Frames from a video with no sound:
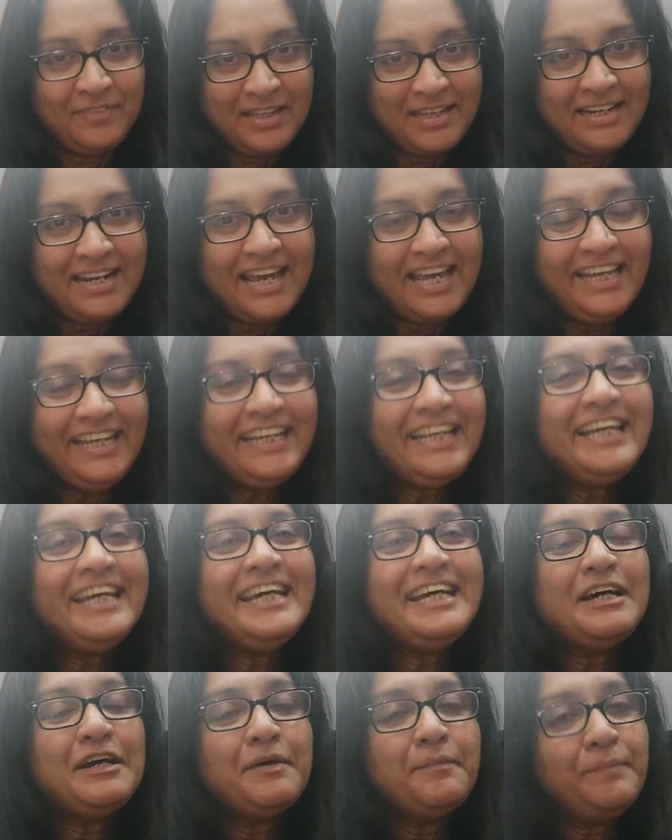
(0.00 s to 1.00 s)
right?
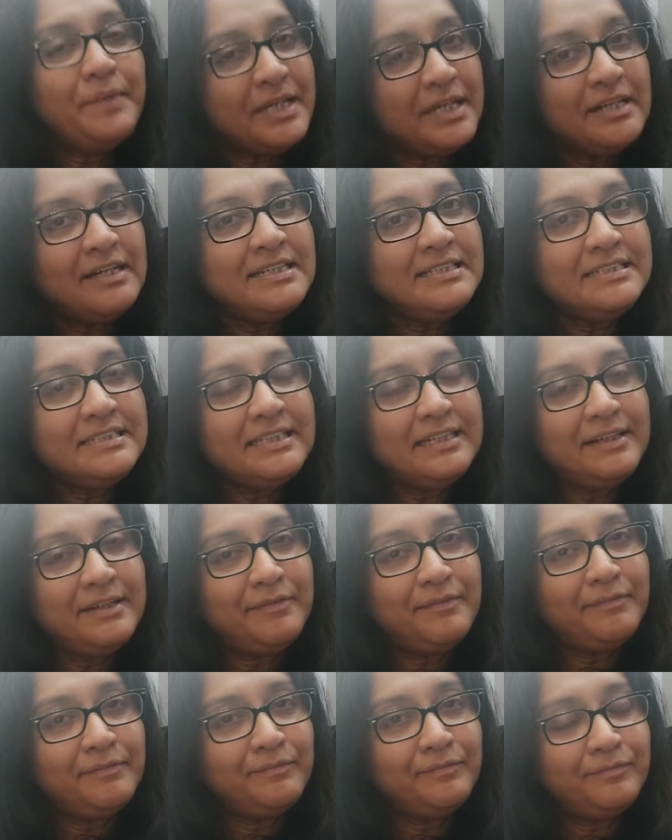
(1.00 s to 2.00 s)
Because
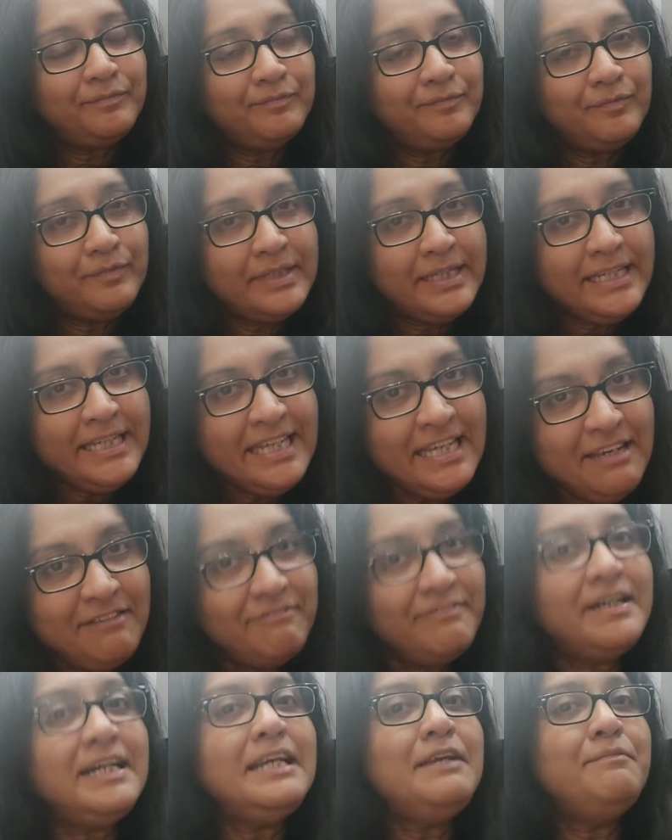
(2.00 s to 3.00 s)

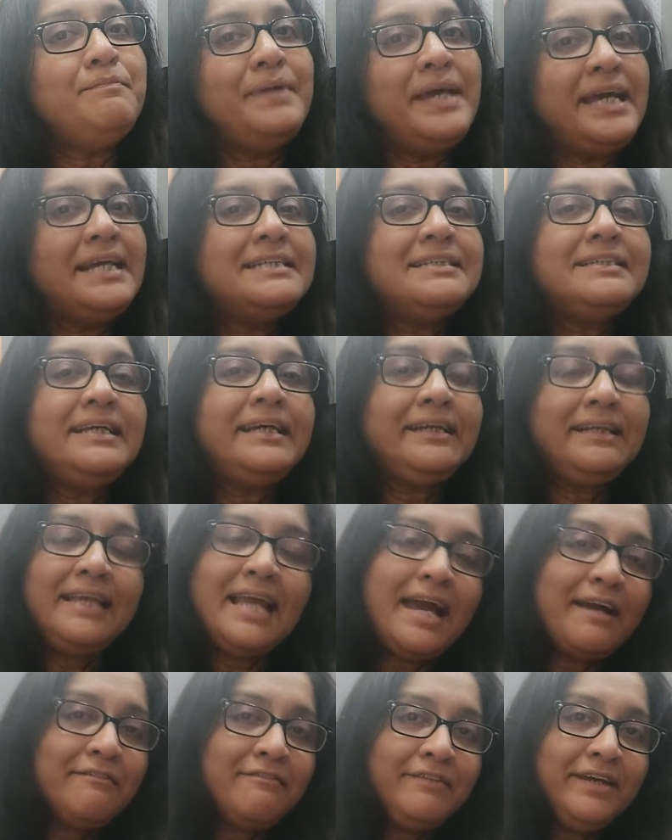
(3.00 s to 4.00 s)
even basic
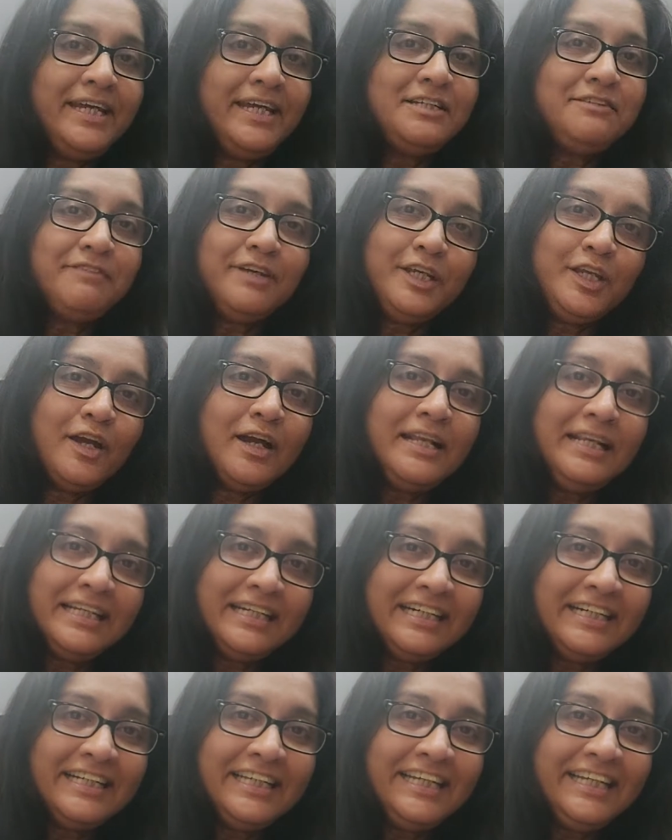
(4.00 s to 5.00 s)
language, when you're
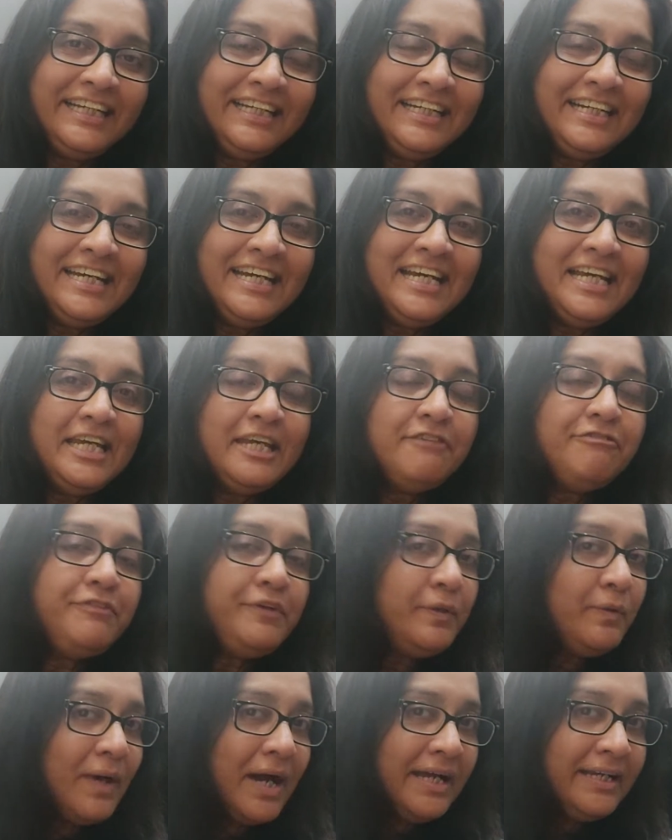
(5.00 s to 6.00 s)
learning, if
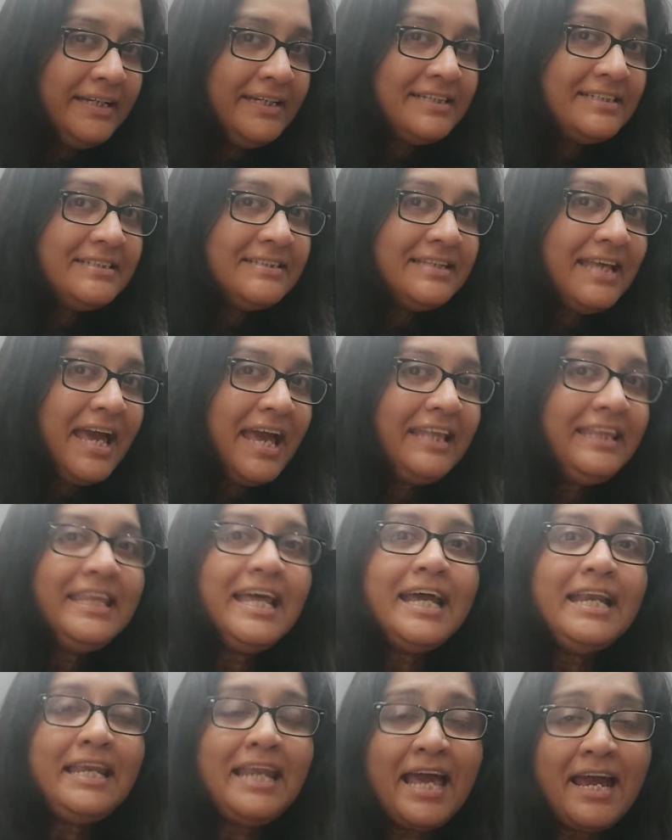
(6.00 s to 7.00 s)
you understand
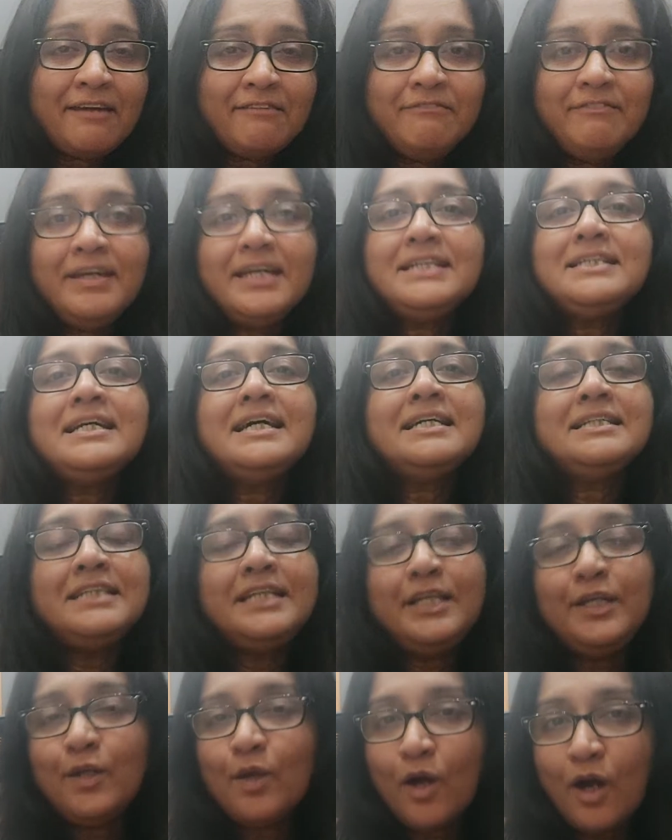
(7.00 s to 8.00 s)
that language has
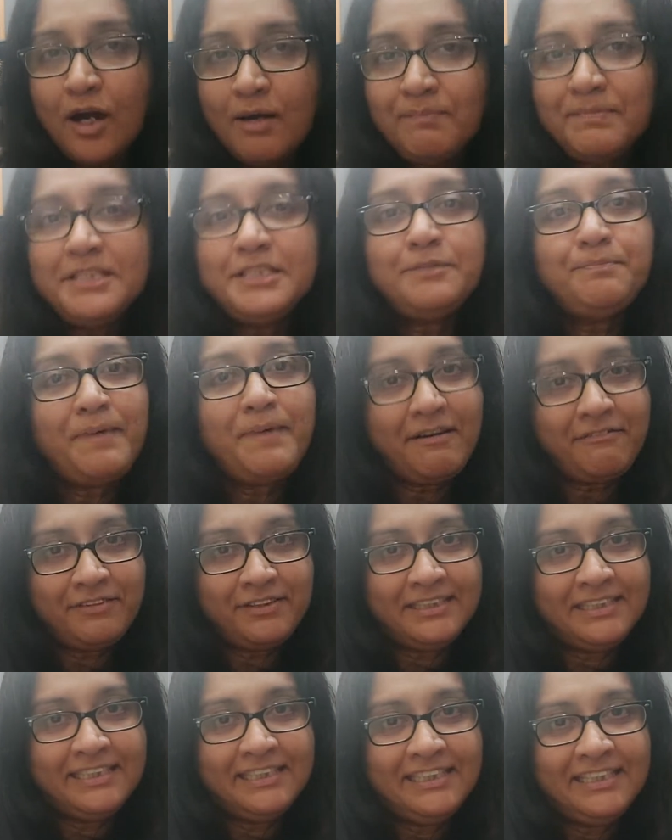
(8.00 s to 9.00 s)
enormous
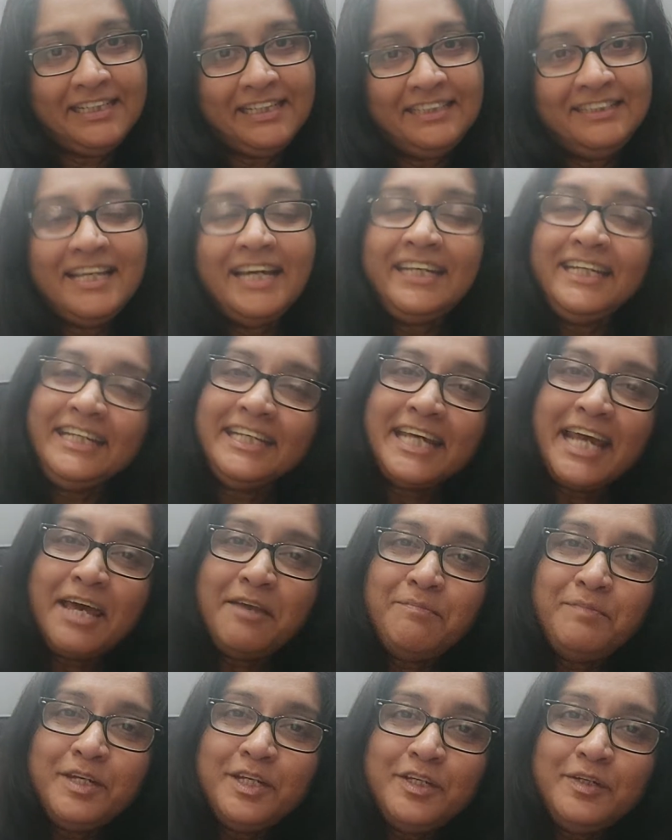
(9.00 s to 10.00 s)
power, that it
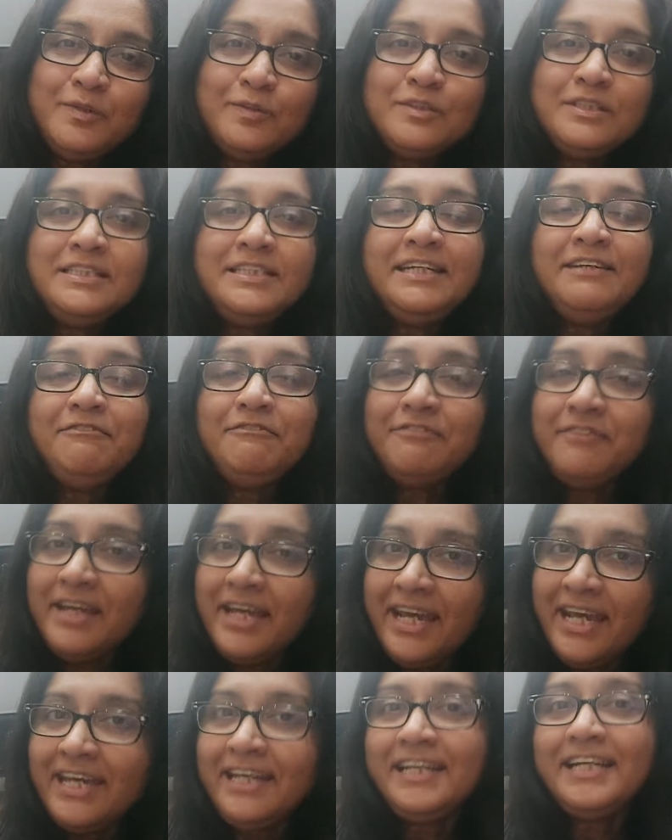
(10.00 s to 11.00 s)
can be used in
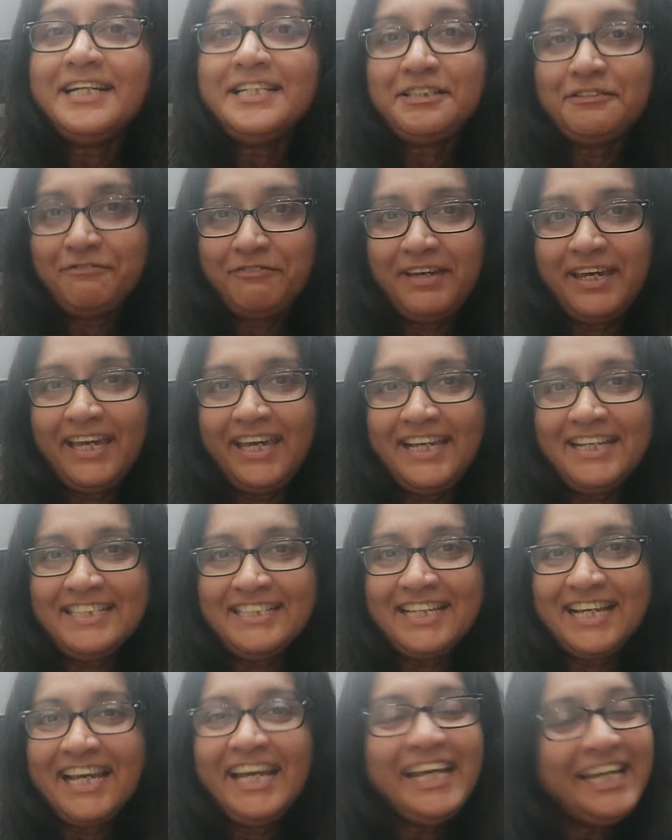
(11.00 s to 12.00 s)
various
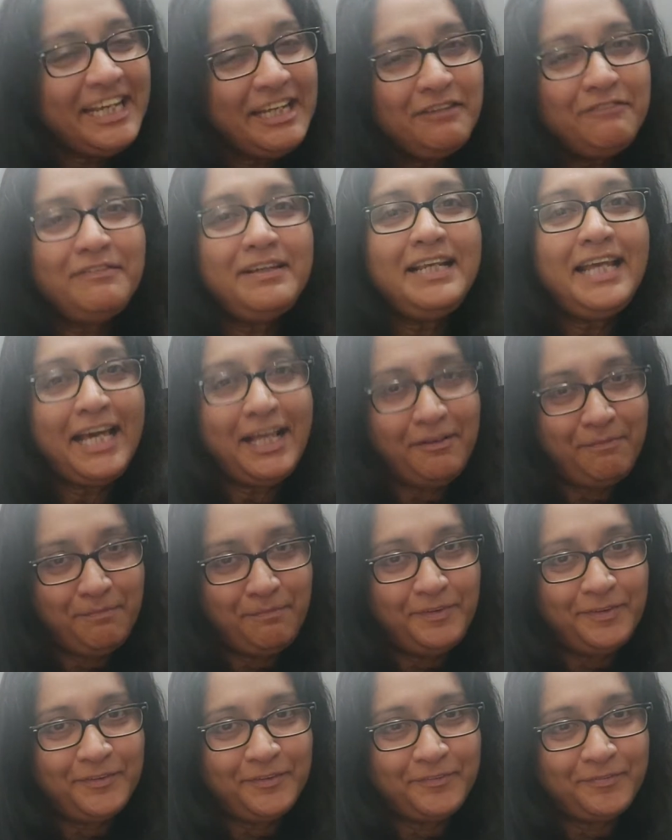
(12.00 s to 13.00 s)
ways, it will
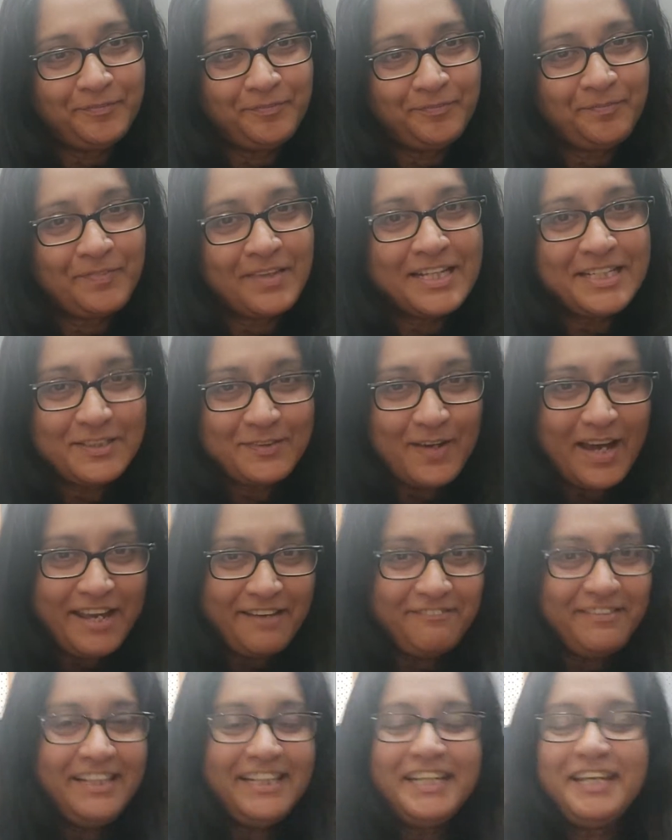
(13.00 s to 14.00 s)
help you. So I
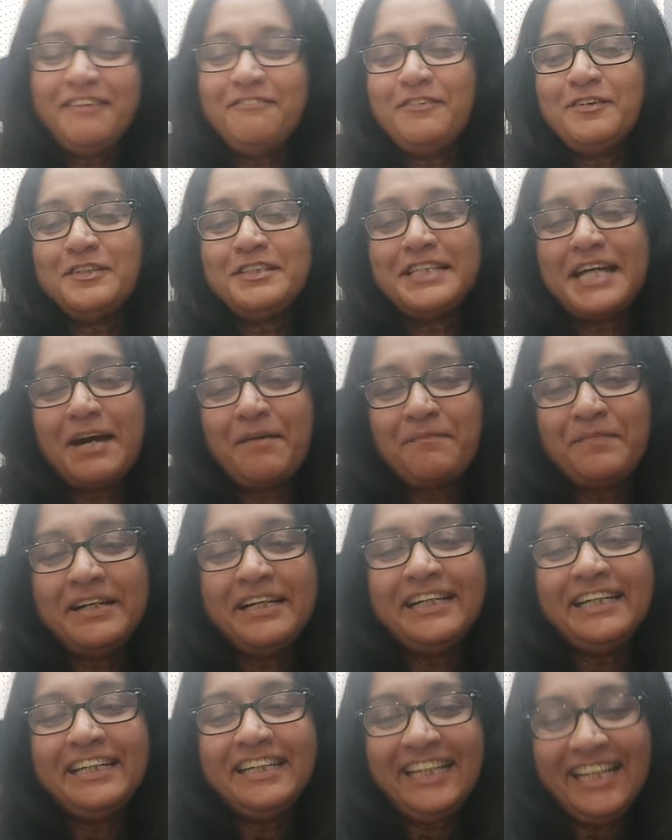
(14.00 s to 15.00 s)
will give you some
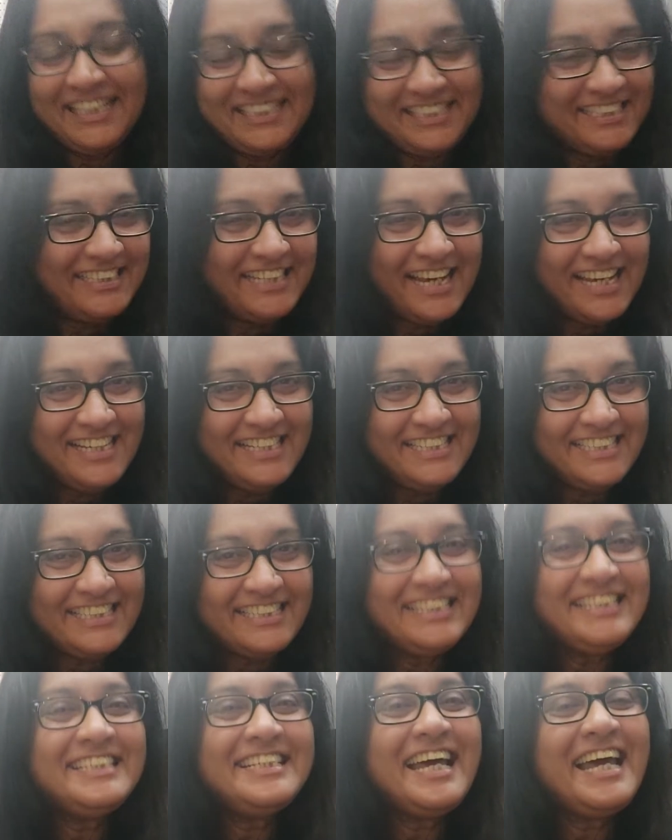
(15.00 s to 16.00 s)

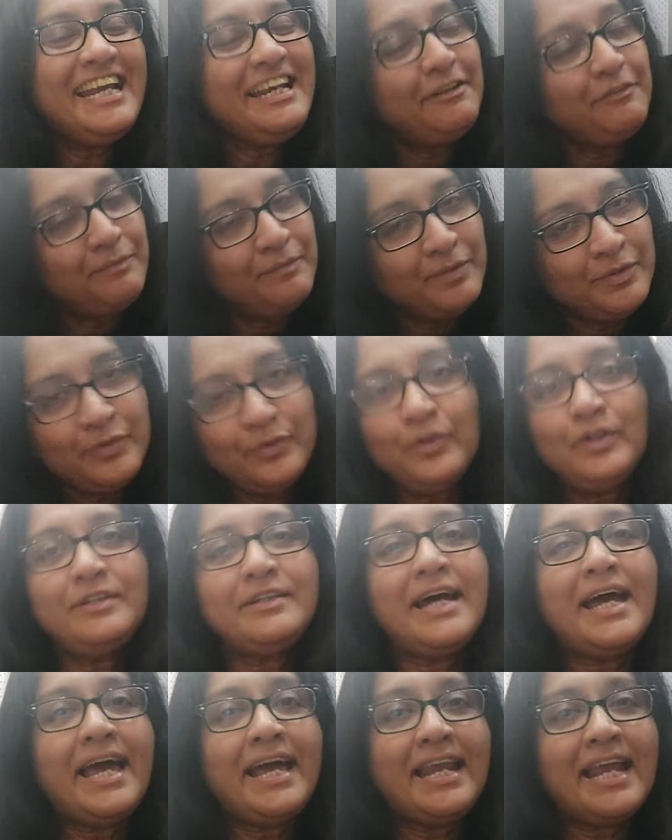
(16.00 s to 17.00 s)
exercises and do
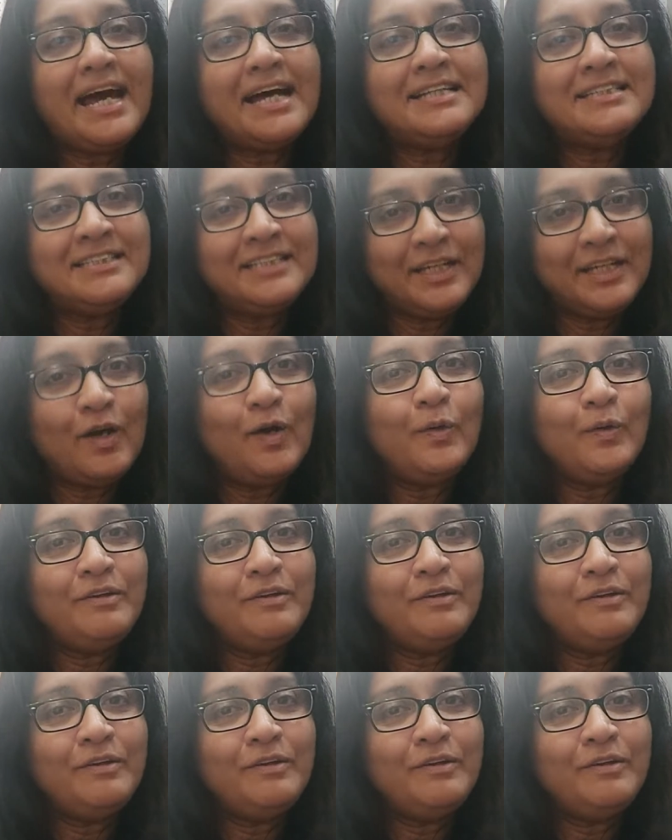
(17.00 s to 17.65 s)
try and answer your